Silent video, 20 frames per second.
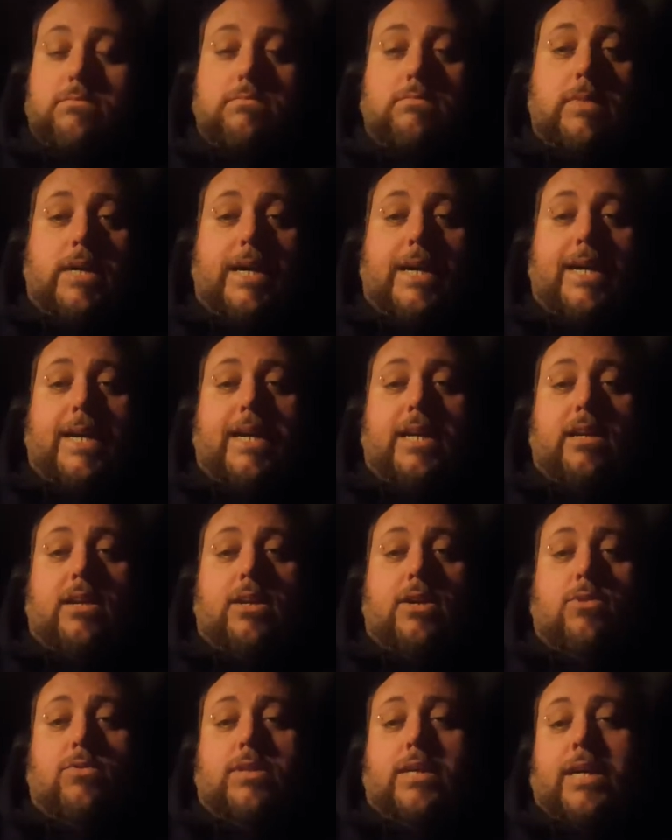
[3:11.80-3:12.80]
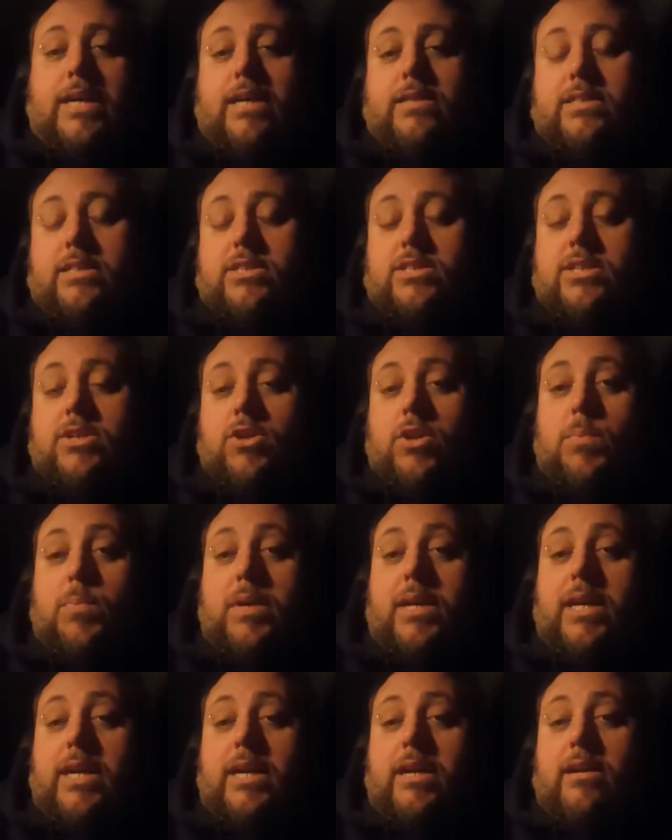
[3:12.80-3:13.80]
I hit it, no thanks. It showed up
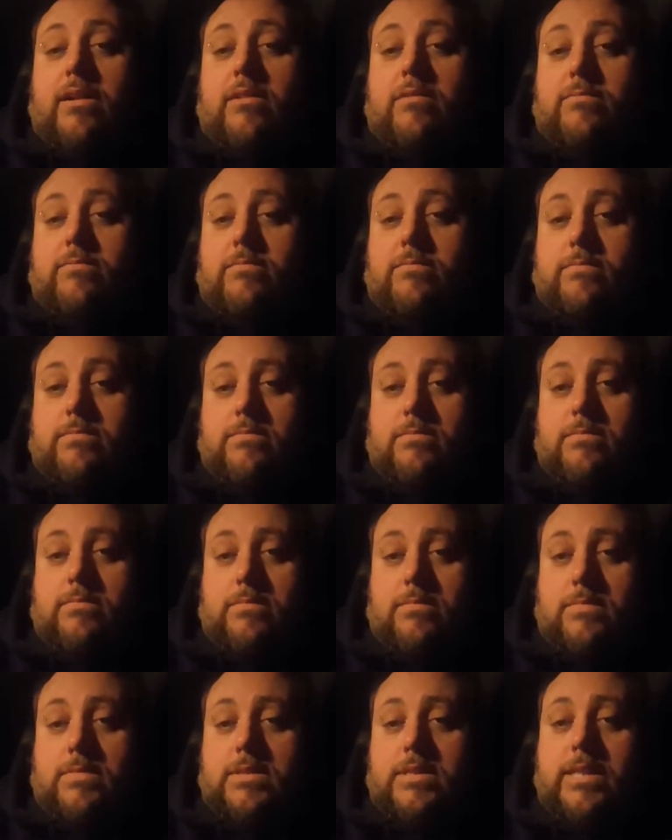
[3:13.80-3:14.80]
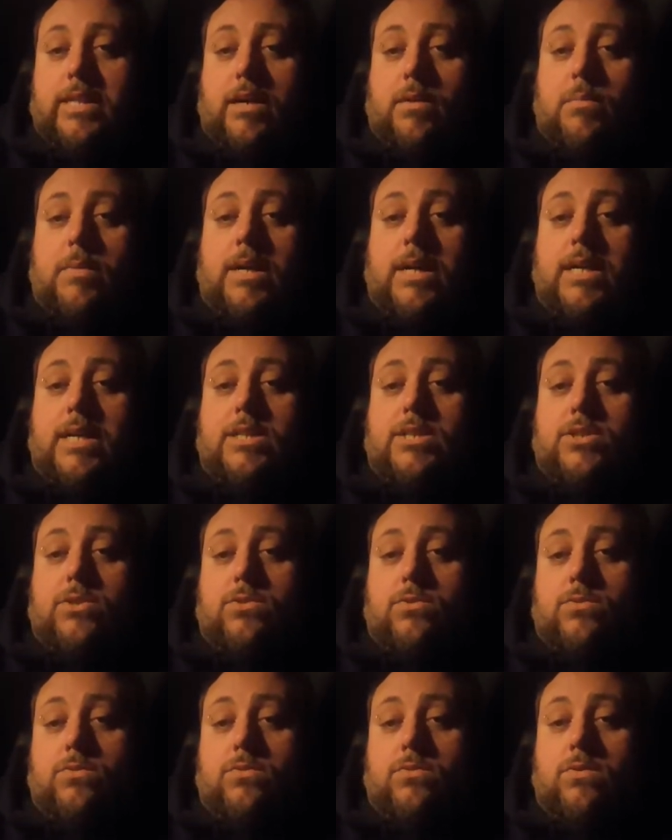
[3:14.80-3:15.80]
again. Now, mind you,
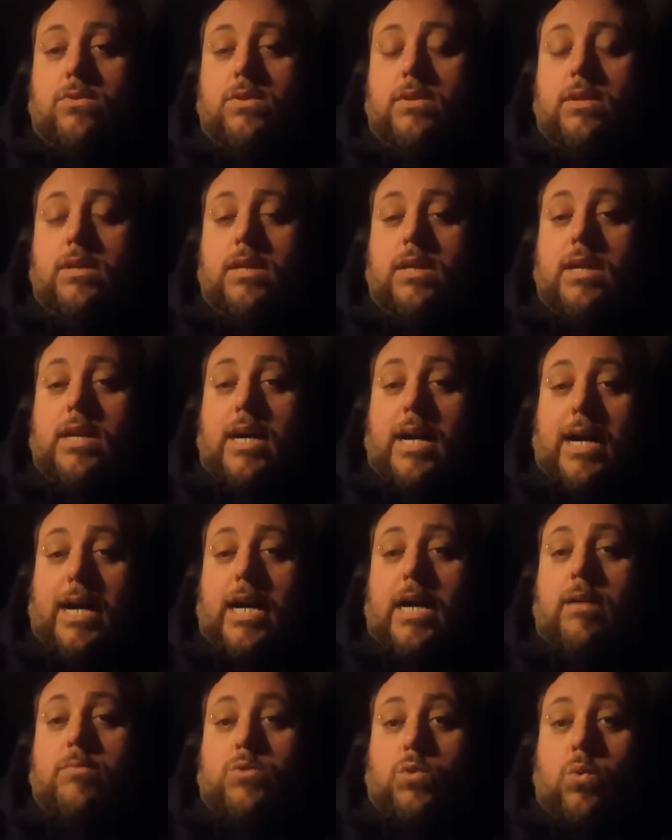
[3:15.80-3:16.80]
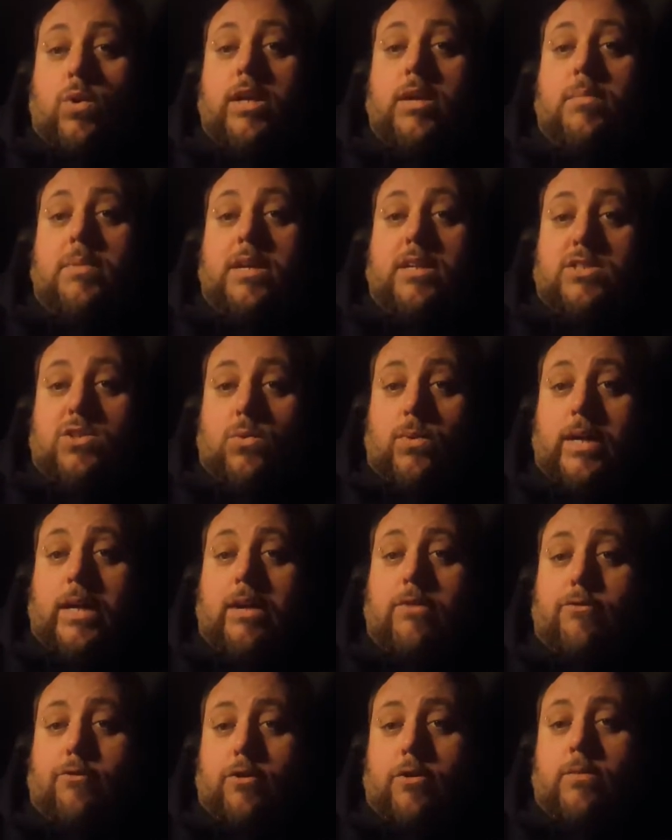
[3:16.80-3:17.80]
I'm 20 minutes away
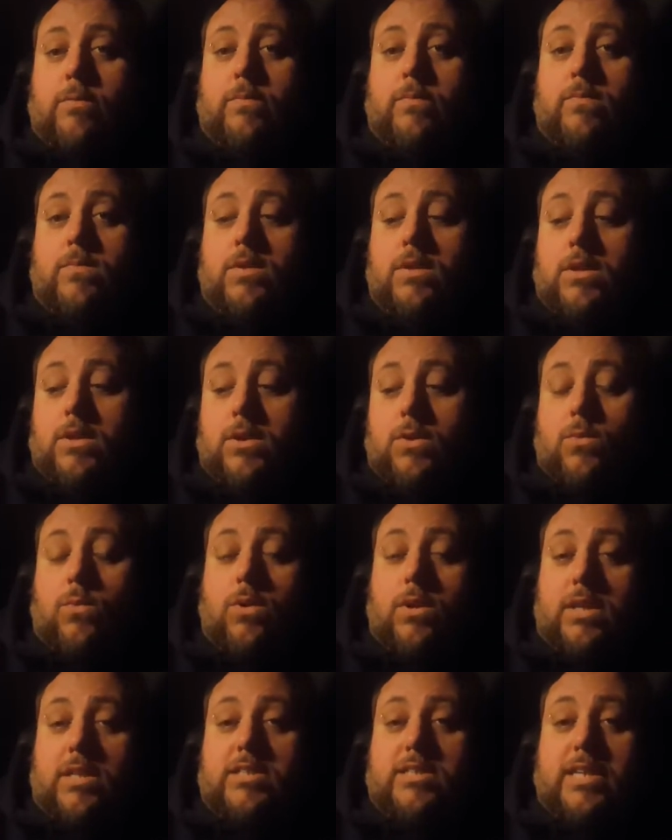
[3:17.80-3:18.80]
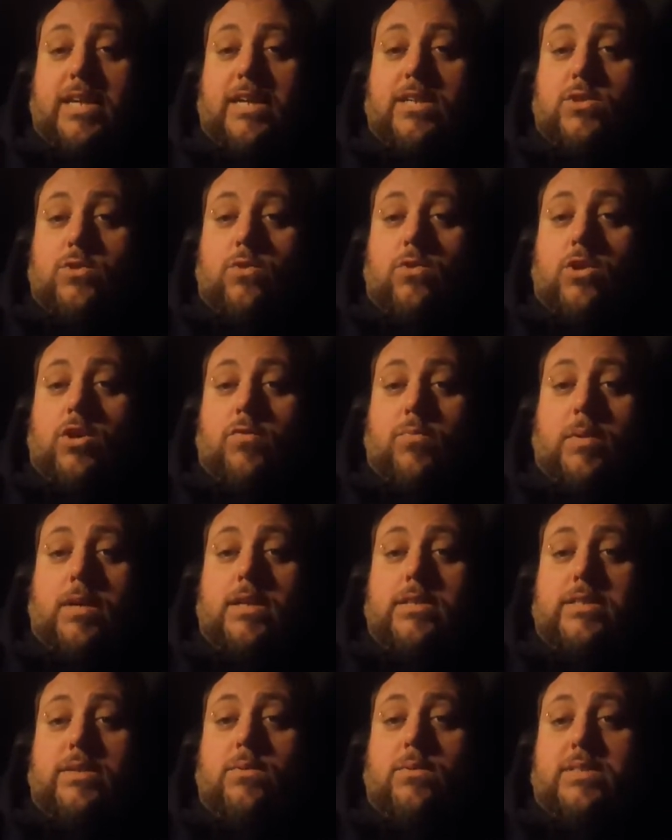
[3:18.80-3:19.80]
from where this thing's going off,
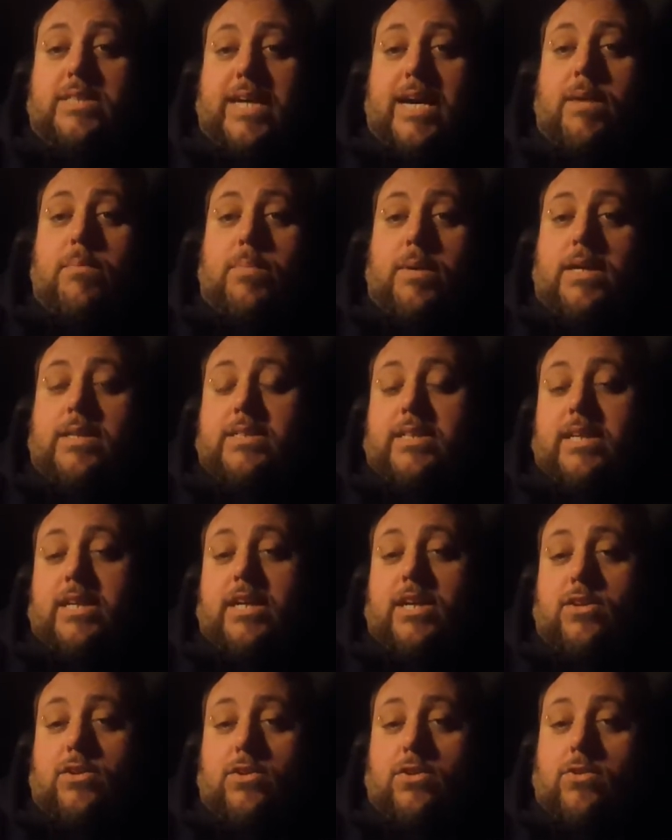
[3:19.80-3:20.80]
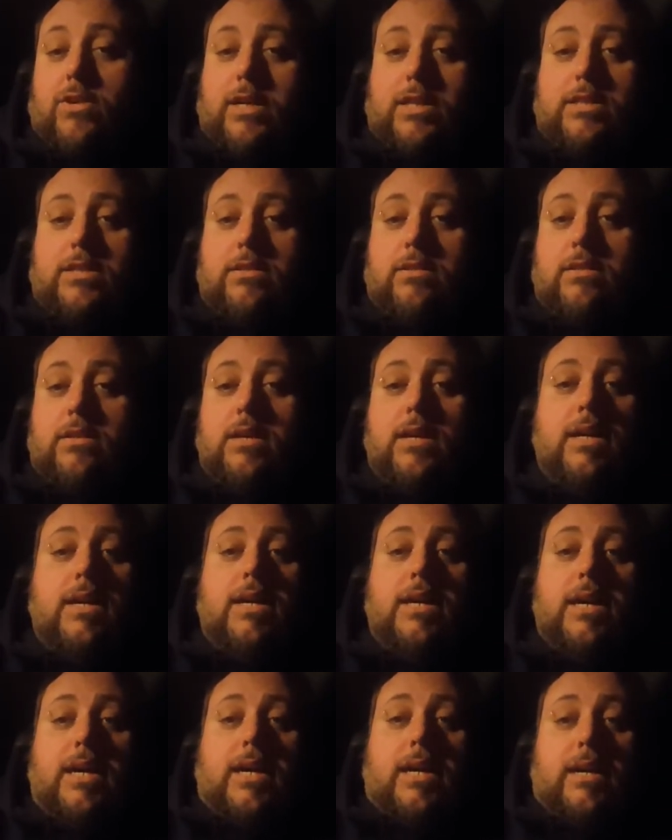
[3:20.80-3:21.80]
because it was that busy in the other direction.
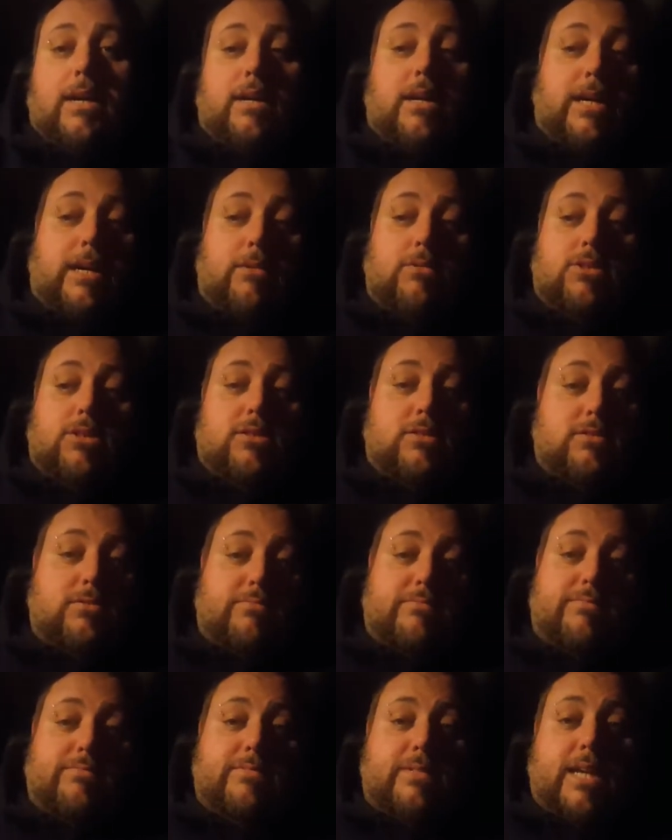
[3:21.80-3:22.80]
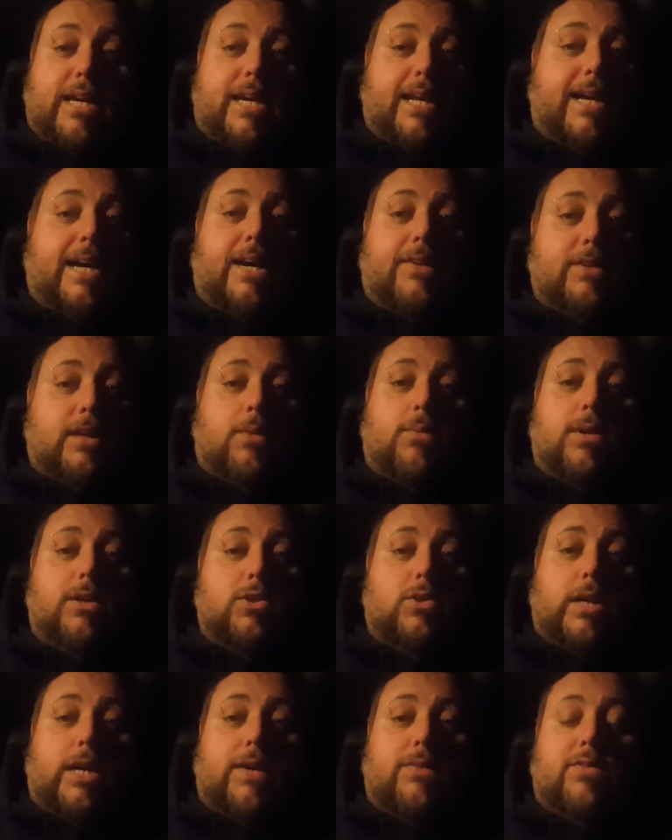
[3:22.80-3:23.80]
And I was just, they could have it. I wasn't
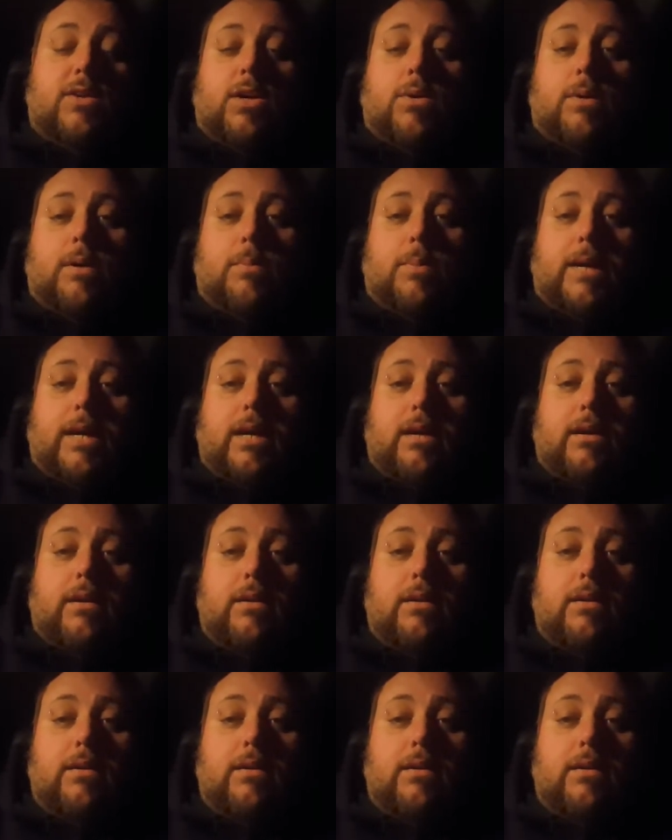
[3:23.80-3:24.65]
driving all the way back.